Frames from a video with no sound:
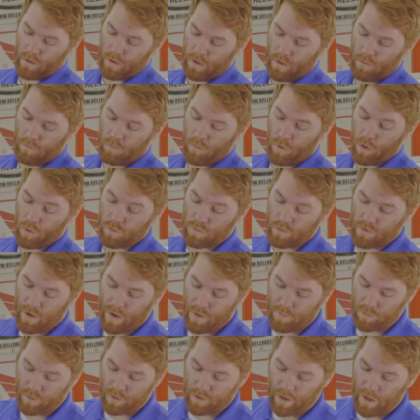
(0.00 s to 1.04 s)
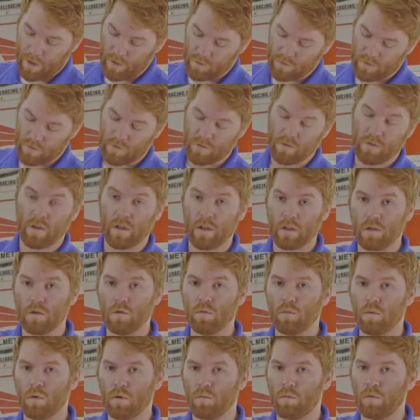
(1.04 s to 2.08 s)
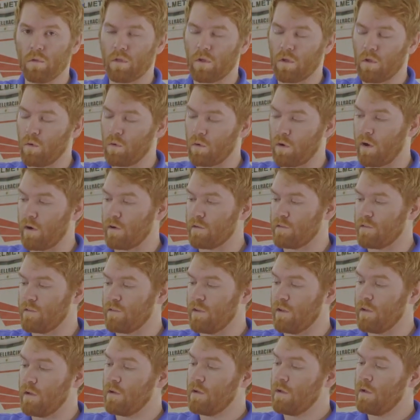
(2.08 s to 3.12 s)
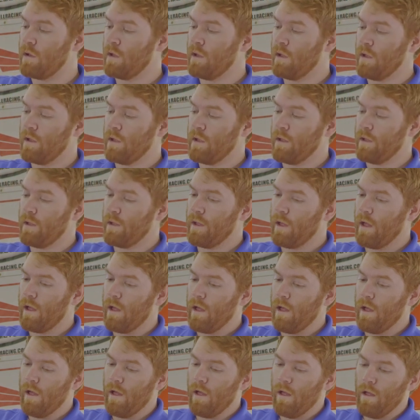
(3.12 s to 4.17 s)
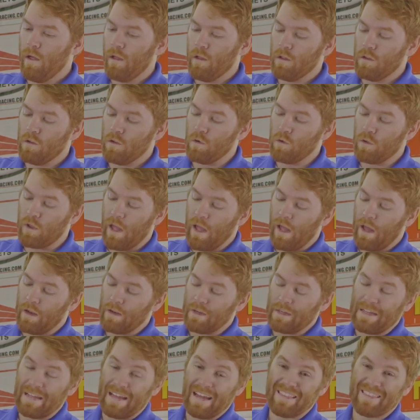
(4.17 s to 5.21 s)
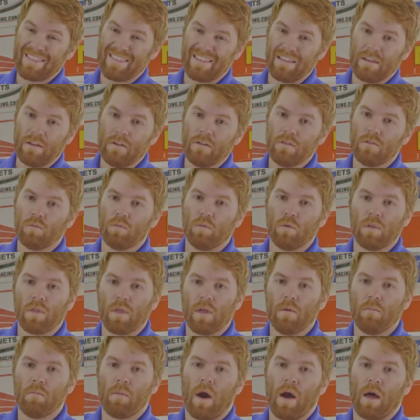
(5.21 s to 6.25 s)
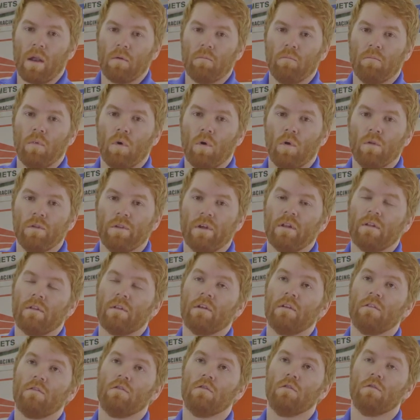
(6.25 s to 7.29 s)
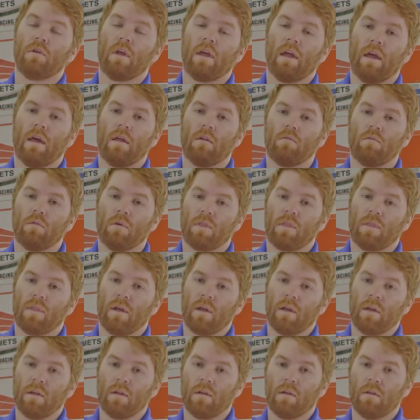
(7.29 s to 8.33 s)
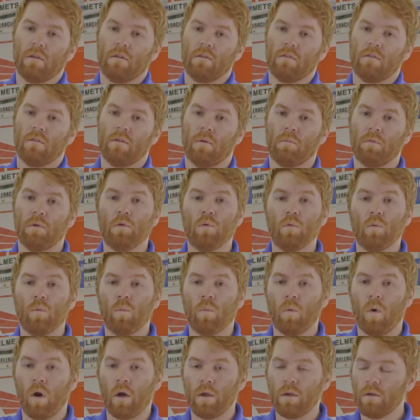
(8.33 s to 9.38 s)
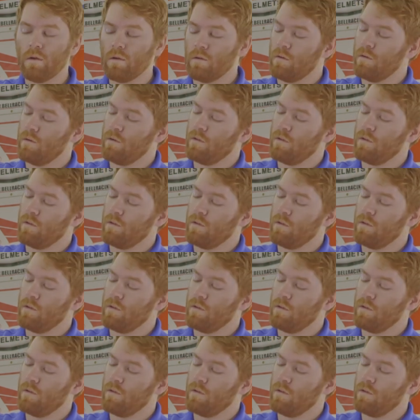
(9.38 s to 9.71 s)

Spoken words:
in most applications like you would with a go-kart seat. You can get these with a bottom mold, at least you can with a W1.